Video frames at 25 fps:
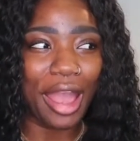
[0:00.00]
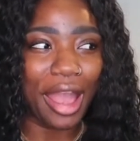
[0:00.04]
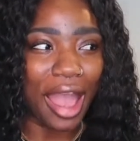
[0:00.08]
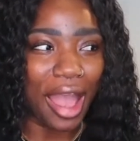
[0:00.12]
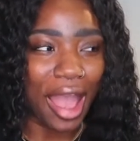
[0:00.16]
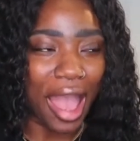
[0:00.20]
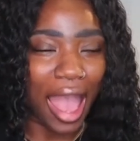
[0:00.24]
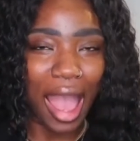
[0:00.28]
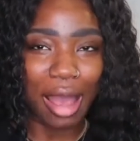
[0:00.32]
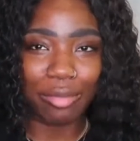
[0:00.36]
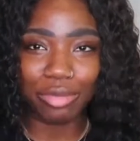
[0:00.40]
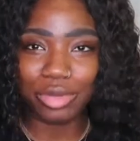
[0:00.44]

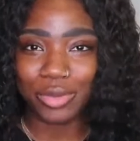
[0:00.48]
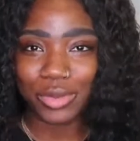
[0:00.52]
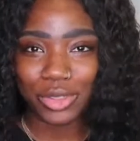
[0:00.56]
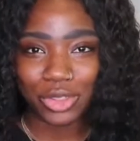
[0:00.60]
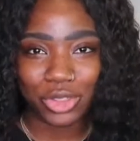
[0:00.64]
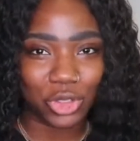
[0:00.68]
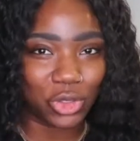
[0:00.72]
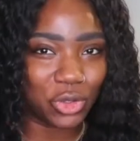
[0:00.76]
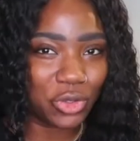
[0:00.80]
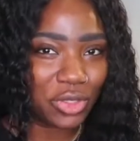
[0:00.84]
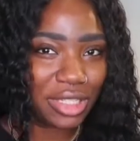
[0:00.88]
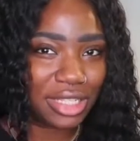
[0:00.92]
how I'm supposed
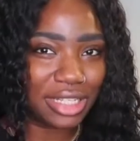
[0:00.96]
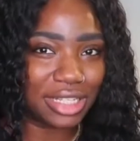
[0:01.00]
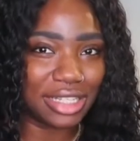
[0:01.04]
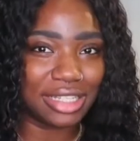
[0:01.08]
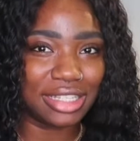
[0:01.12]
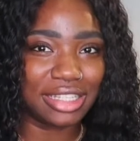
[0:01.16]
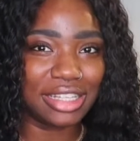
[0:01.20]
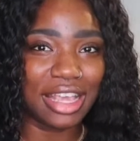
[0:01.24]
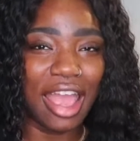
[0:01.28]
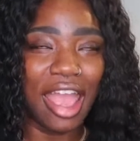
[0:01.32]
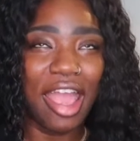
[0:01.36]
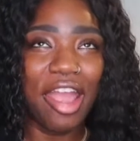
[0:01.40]
to use
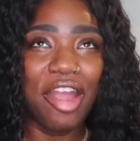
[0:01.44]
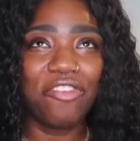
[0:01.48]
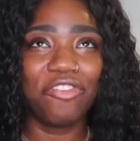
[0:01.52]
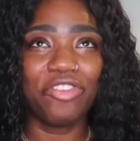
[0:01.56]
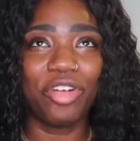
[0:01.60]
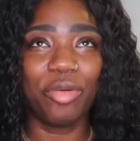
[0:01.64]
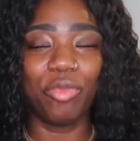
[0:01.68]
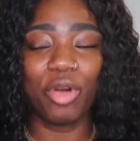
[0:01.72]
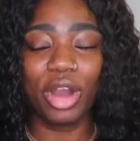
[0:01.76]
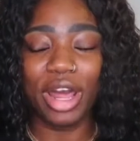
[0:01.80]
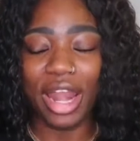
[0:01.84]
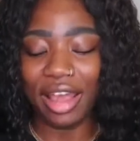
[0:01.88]
this.
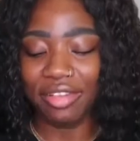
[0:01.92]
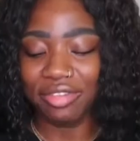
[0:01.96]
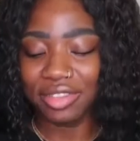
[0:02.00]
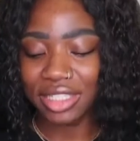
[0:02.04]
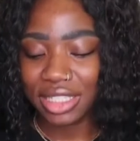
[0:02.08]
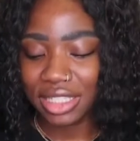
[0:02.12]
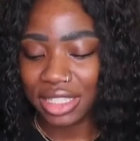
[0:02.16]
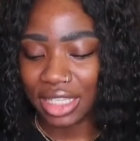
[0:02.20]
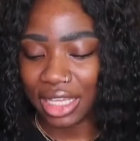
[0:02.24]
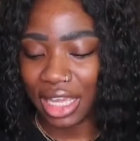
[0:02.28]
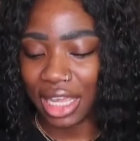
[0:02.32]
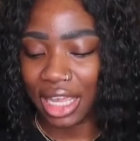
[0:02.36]
From what I've
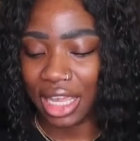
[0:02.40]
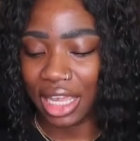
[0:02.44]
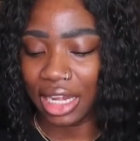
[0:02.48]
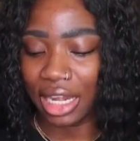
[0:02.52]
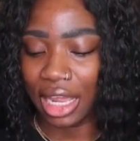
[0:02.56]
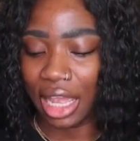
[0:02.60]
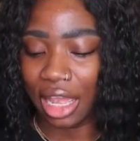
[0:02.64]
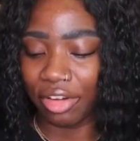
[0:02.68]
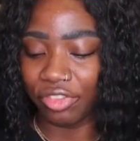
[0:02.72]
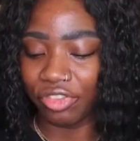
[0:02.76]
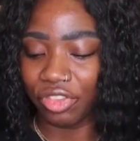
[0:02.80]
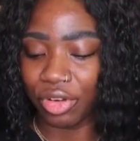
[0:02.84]
seen
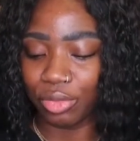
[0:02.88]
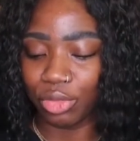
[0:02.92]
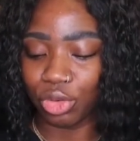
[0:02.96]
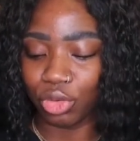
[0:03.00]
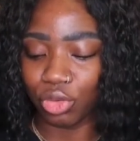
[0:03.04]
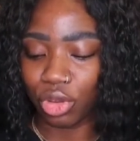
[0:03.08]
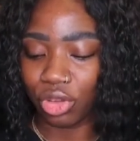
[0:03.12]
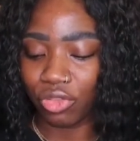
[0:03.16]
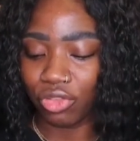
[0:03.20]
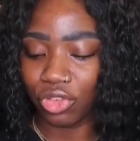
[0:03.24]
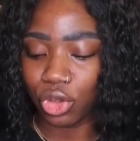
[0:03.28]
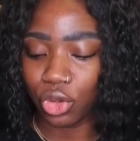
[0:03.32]
and from the
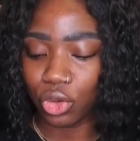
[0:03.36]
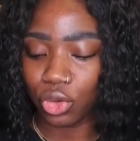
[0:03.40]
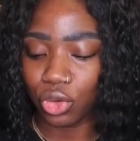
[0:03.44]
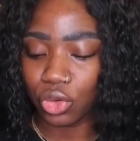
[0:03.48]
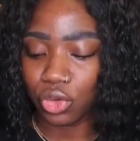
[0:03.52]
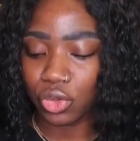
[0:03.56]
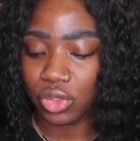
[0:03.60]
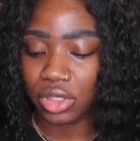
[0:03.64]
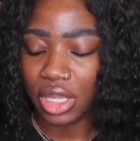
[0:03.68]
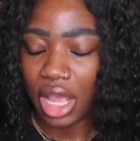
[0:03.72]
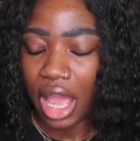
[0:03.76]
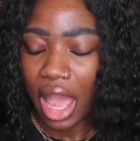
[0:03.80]

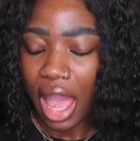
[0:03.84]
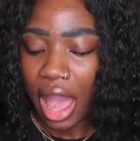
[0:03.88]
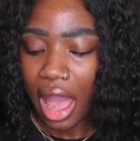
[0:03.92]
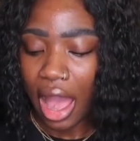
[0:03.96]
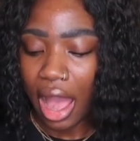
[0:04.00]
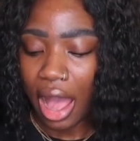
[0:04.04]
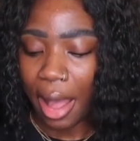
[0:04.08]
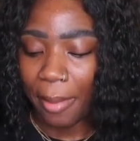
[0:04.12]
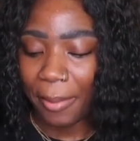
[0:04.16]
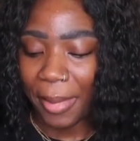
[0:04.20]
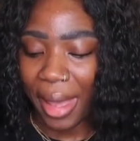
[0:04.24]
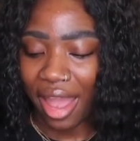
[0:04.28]
reviews
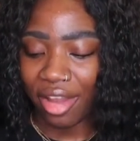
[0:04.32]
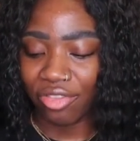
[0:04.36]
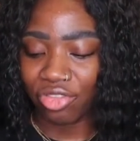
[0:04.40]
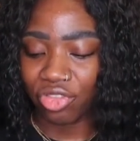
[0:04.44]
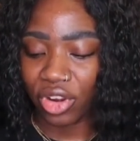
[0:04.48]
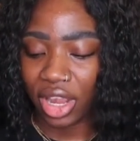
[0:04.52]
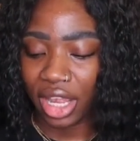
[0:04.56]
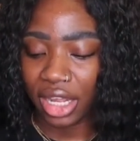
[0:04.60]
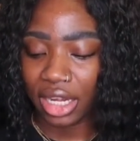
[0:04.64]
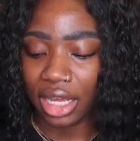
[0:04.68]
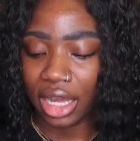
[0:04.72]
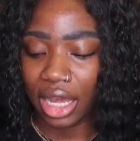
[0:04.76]
I've
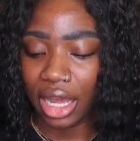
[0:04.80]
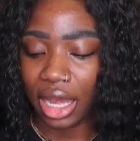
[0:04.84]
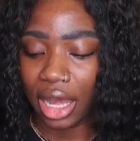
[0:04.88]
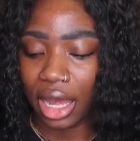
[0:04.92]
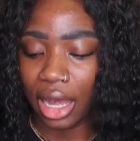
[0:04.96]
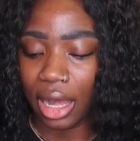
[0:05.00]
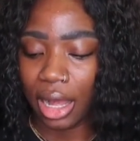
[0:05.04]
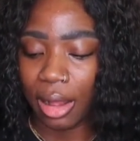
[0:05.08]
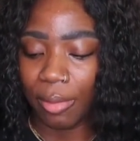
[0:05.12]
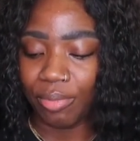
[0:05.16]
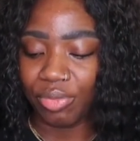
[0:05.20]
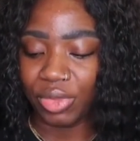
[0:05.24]
read
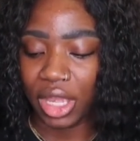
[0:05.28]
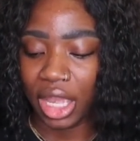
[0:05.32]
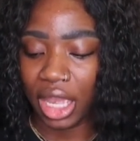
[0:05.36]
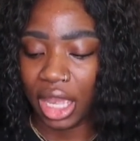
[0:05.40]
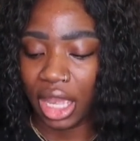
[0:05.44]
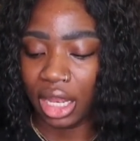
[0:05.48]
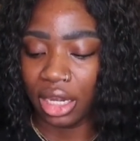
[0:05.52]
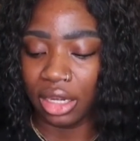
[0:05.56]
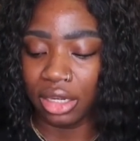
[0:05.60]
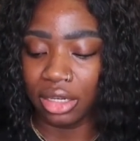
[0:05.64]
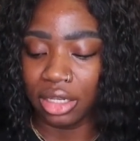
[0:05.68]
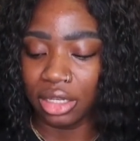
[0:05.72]

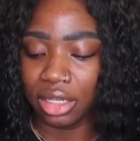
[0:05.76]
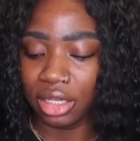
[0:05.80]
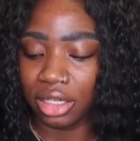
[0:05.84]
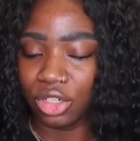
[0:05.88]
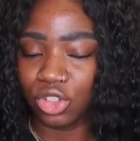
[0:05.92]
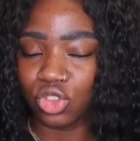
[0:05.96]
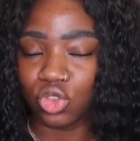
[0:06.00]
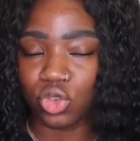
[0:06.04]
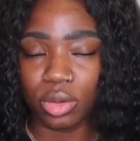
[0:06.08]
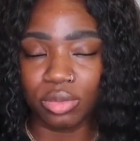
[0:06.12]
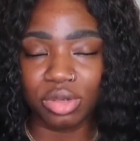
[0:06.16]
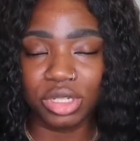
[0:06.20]
and the
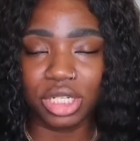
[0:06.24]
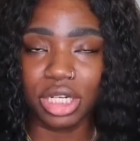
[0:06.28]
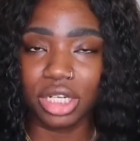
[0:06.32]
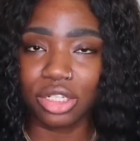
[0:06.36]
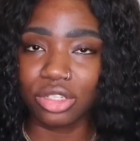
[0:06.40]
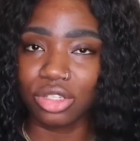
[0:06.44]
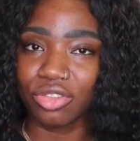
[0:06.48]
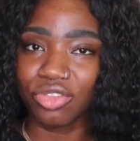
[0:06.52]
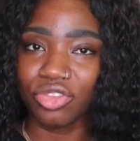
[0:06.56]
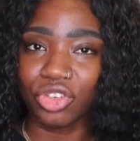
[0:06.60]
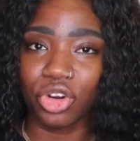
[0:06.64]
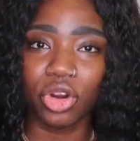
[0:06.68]
description in
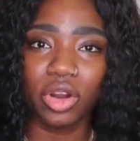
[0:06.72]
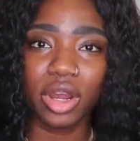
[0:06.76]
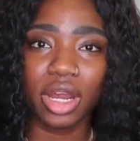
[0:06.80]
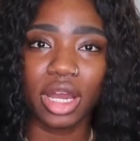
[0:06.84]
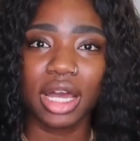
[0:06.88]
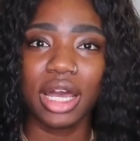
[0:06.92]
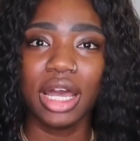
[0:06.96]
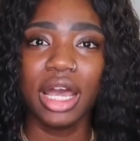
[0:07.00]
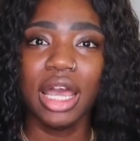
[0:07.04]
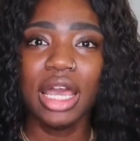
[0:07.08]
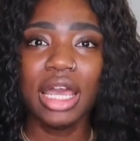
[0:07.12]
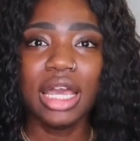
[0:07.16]

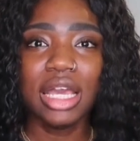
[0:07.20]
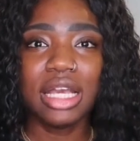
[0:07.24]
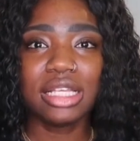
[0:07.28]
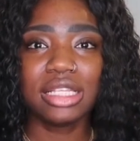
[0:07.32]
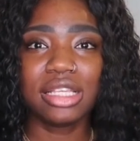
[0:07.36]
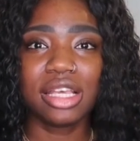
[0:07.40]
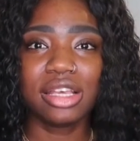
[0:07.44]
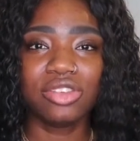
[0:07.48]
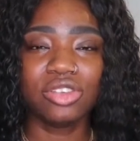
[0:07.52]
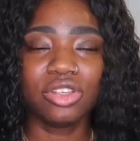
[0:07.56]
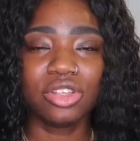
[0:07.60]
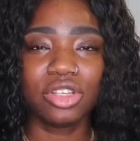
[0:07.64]
Sephora, it
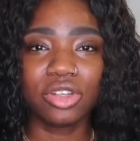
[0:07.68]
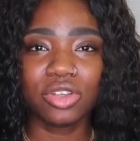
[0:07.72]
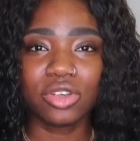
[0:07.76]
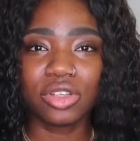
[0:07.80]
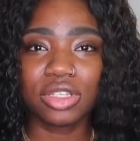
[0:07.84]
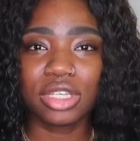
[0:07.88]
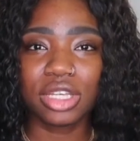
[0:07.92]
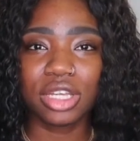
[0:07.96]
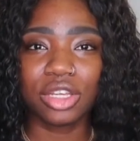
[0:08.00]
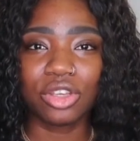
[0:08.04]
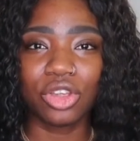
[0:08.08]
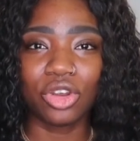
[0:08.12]
says you could use
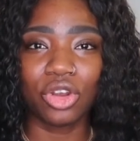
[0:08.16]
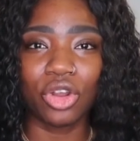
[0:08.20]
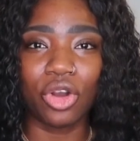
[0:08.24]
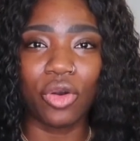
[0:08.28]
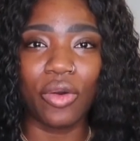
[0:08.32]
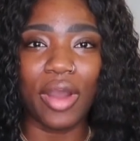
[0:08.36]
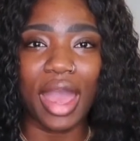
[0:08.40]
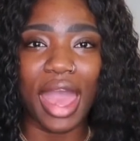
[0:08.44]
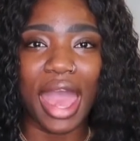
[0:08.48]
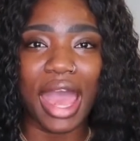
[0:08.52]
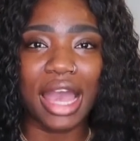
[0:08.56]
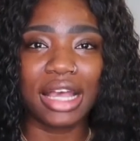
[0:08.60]
it,
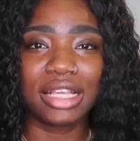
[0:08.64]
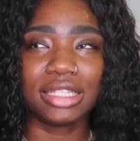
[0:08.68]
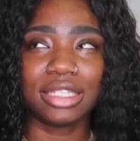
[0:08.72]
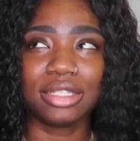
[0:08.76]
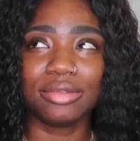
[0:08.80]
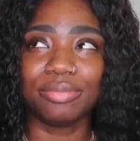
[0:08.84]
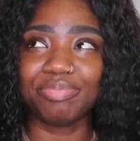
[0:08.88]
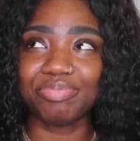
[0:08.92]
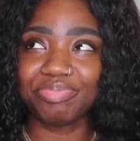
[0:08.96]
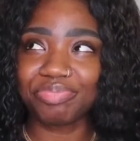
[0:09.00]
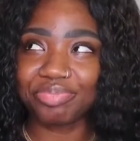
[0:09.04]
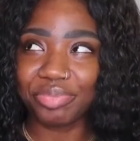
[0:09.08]
as,
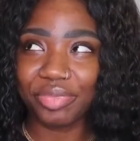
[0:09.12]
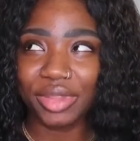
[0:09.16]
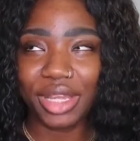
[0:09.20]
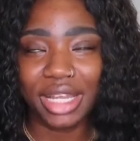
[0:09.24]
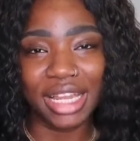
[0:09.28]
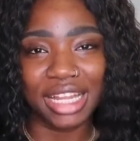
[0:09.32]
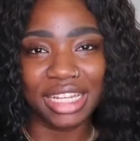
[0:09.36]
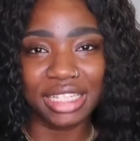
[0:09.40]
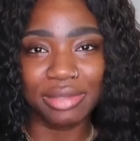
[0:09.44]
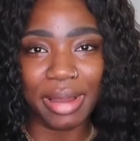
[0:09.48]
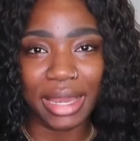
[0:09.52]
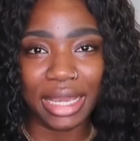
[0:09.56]

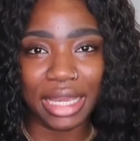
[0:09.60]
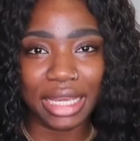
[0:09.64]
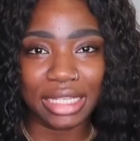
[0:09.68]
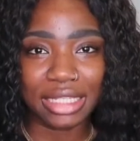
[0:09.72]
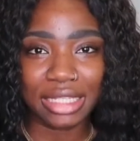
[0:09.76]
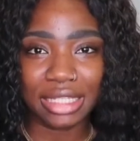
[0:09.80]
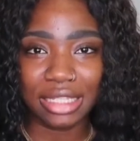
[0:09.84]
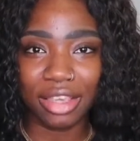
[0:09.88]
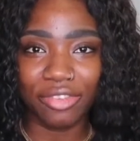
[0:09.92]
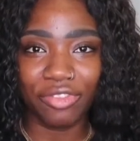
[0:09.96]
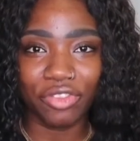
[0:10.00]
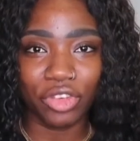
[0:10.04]
that's my
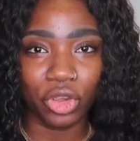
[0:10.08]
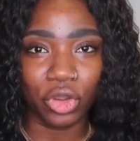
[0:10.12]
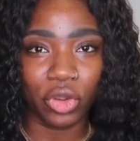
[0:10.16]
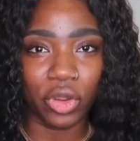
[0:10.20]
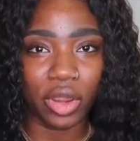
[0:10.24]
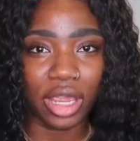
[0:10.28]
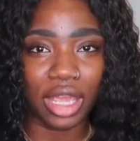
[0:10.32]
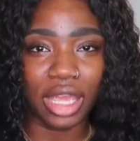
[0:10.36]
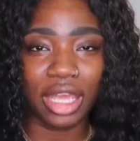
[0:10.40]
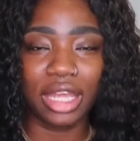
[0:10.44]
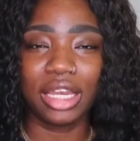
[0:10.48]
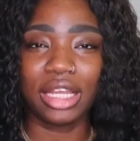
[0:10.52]
AC if you hear
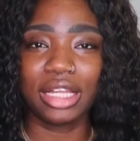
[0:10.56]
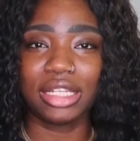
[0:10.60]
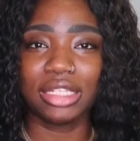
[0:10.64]
it.